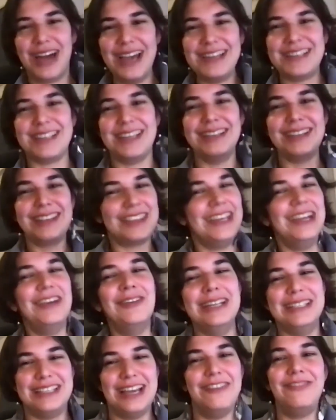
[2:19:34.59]
right? In
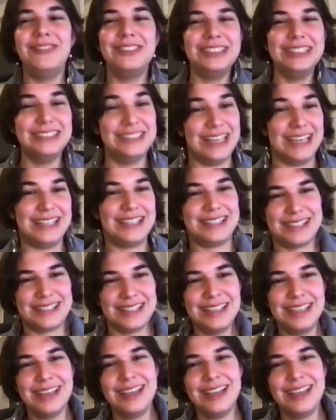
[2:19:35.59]
theory, definitely yes.